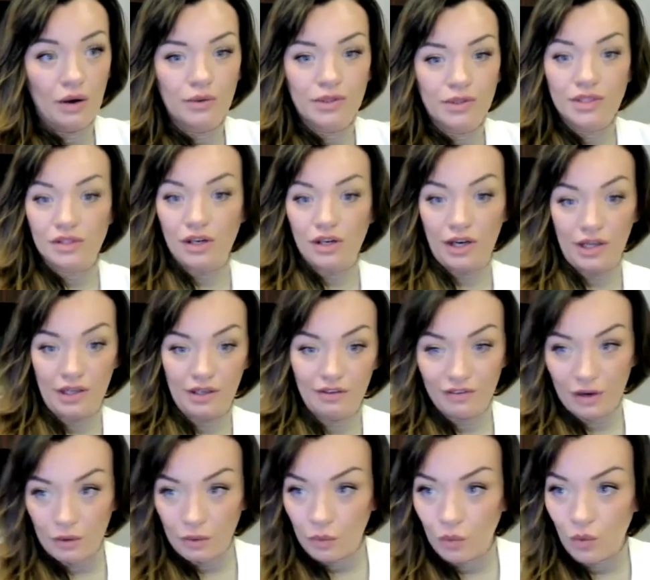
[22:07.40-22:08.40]
would start. If
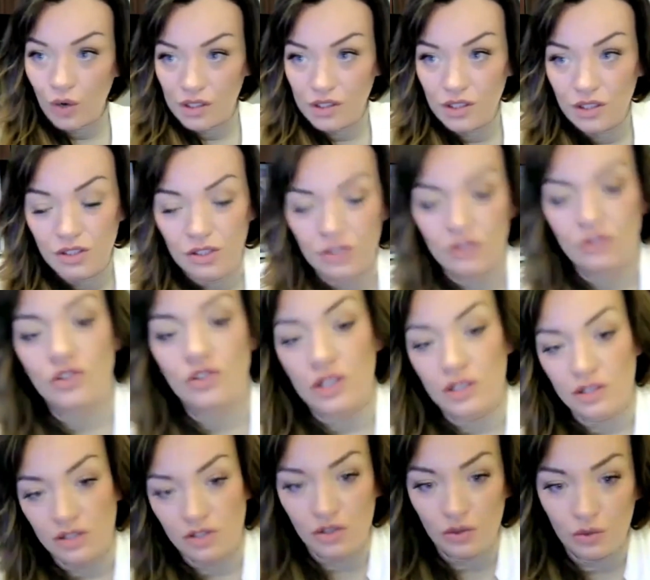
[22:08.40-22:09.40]
I wanted to
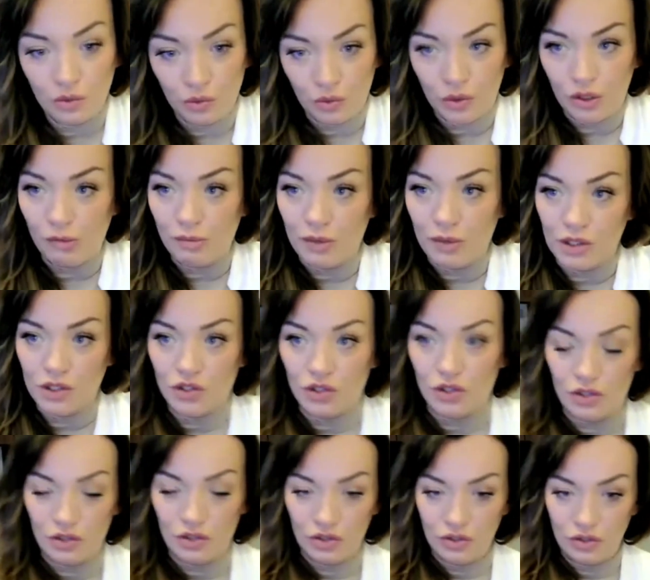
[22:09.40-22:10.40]
just do
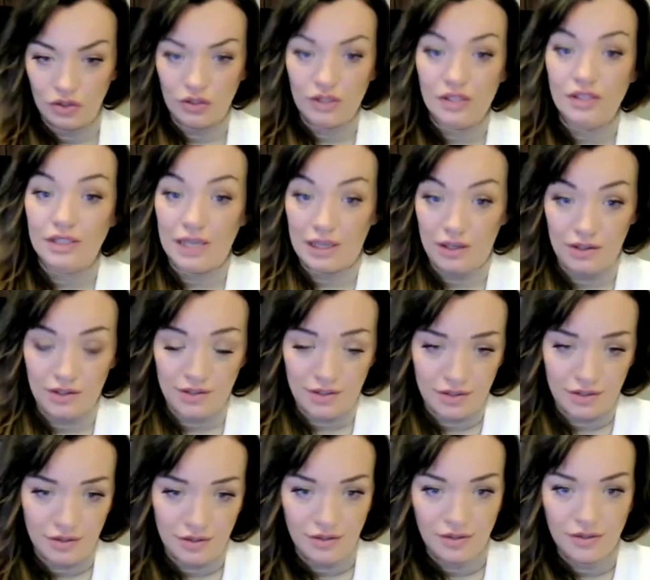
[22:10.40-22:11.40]
commercial
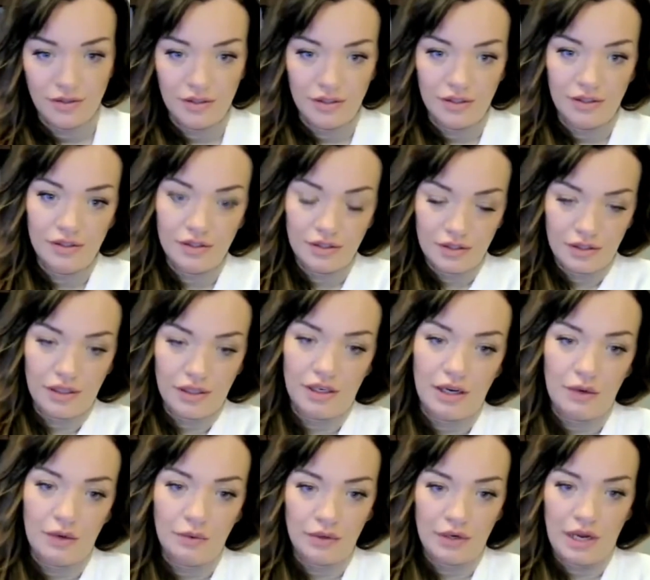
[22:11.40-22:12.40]
sales,
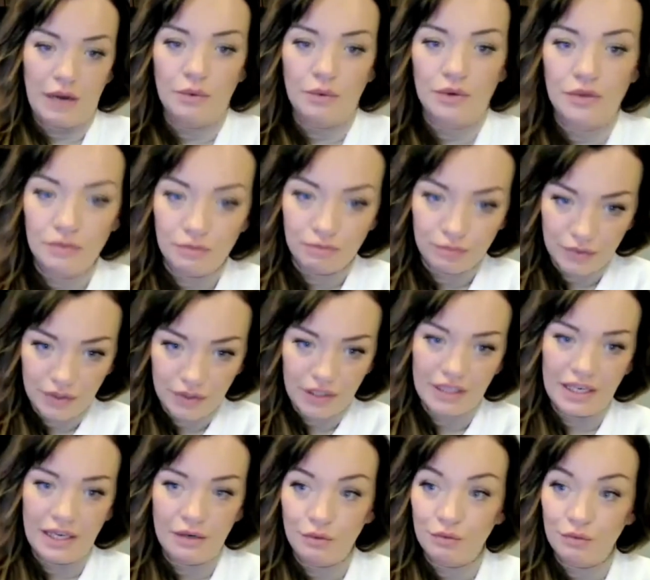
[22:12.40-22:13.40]
I would
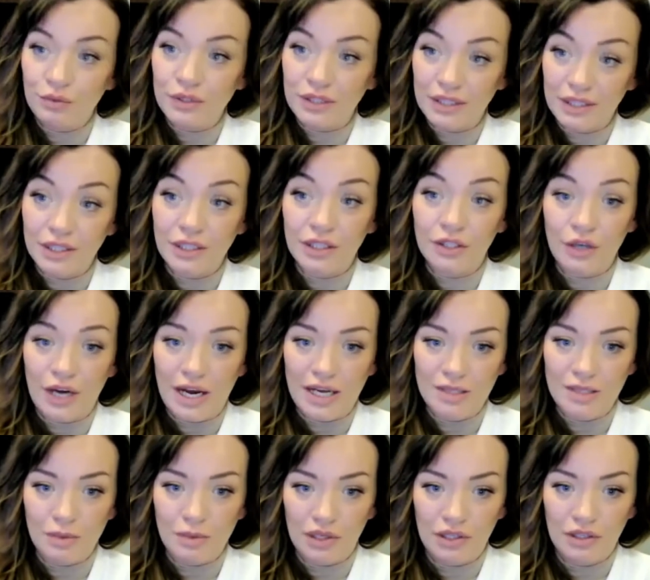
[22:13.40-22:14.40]
get a really good
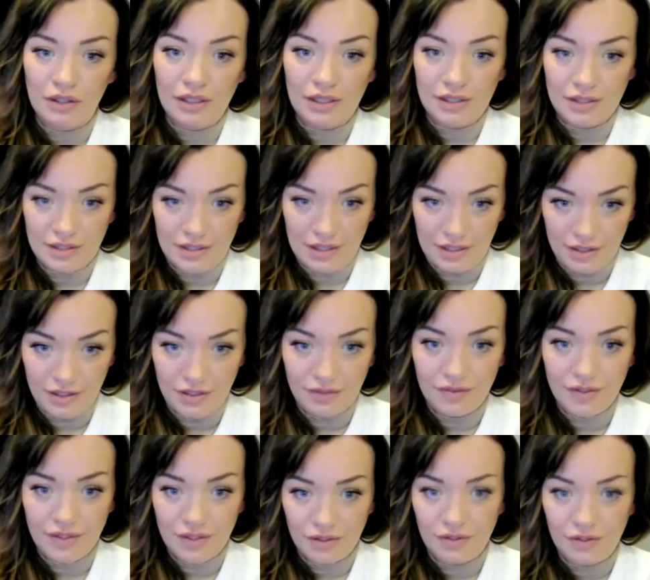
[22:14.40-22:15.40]
grasp on the
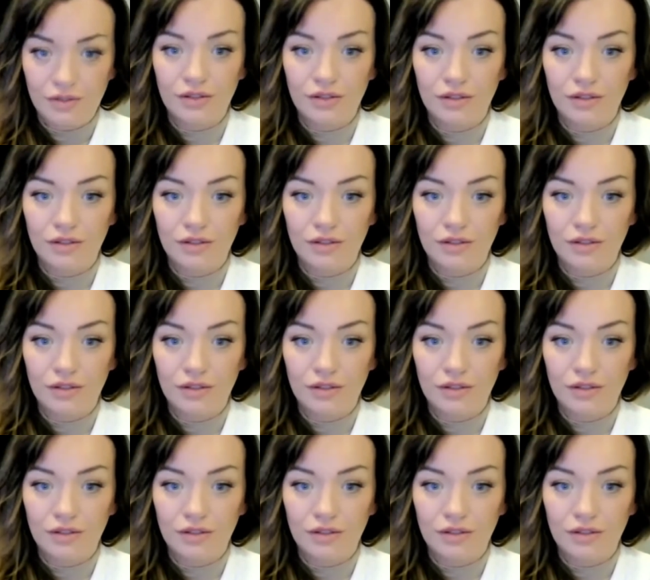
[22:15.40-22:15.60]
incentives.